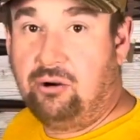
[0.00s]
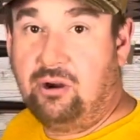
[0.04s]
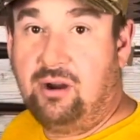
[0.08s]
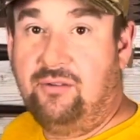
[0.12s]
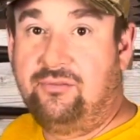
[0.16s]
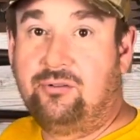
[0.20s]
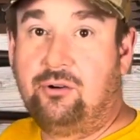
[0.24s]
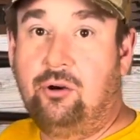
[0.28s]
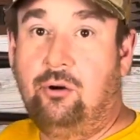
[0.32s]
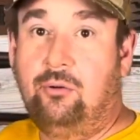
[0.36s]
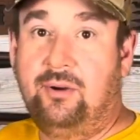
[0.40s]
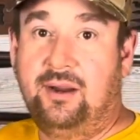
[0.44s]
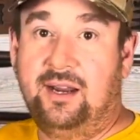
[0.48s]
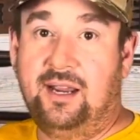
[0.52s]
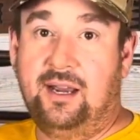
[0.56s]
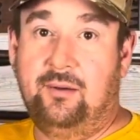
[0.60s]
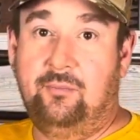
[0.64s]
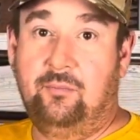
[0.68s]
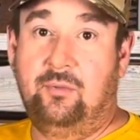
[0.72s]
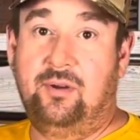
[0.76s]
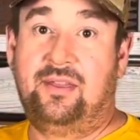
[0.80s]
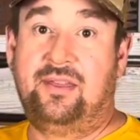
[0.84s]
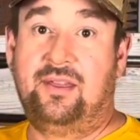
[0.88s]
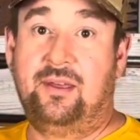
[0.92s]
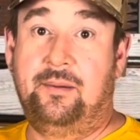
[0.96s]
off going up
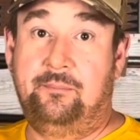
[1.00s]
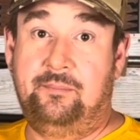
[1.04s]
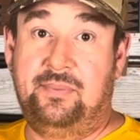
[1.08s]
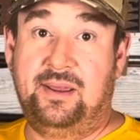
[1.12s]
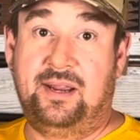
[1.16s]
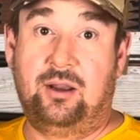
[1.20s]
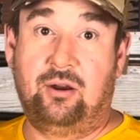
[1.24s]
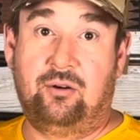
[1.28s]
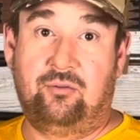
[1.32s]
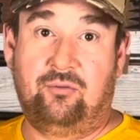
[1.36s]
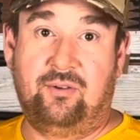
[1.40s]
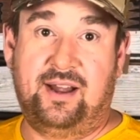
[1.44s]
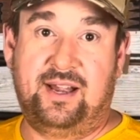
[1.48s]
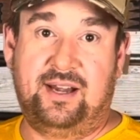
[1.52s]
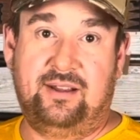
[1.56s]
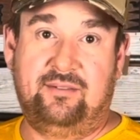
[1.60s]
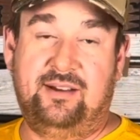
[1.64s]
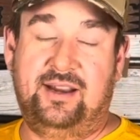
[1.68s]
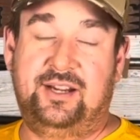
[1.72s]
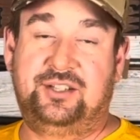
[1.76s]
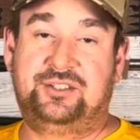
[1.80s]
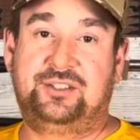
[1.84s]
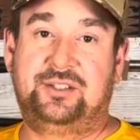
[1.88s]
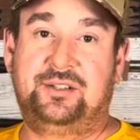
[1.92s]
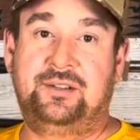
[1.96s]
with a bigger
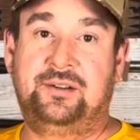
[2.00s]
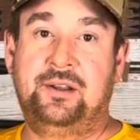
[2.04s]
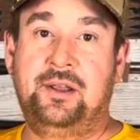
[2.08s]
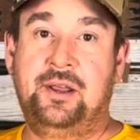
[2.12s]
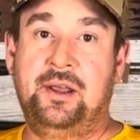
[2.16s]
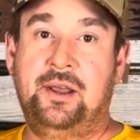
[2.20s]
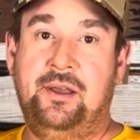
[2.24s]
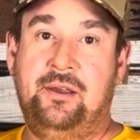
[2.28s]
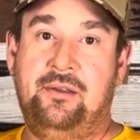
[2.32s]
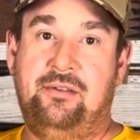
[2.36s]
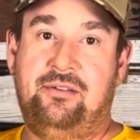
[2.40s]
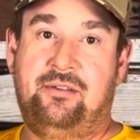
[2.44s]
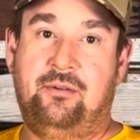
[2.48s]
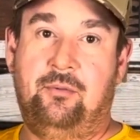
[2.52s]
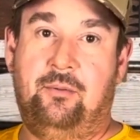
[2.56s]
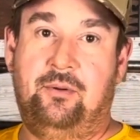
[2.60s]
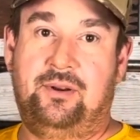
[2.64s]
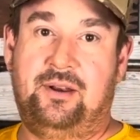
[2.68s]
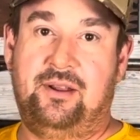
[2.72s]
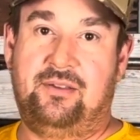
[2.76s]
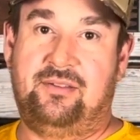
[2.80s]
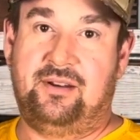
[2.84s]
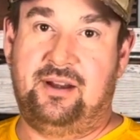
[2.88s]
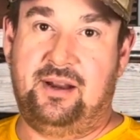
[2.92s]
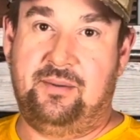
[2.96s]
granulation so it
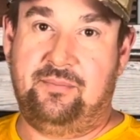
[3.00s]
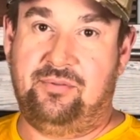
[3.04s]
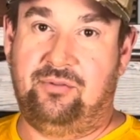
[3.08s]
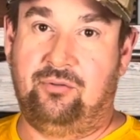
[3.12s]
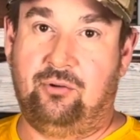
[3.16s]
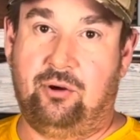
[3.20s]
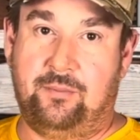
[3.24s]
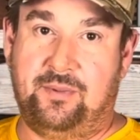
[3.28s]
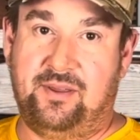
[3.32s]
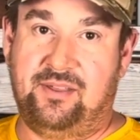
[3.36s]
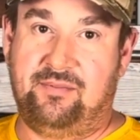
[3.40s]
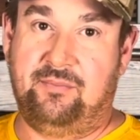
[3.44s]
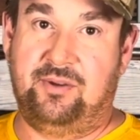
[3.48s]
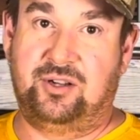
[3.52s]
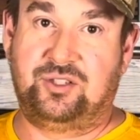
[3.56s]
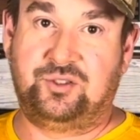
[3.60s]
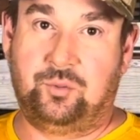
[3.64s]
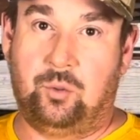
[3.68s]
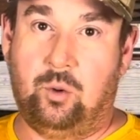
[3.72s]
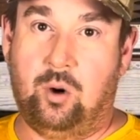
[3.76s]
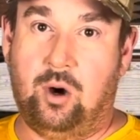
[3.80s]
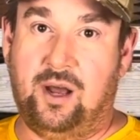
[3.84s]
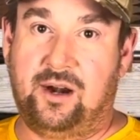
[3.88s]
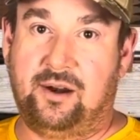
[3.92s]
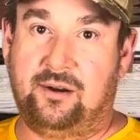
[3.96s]
doesn't absorb as much
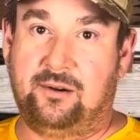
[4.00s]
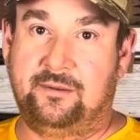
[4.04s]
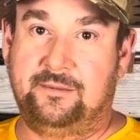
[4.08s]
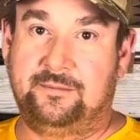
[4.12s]
water.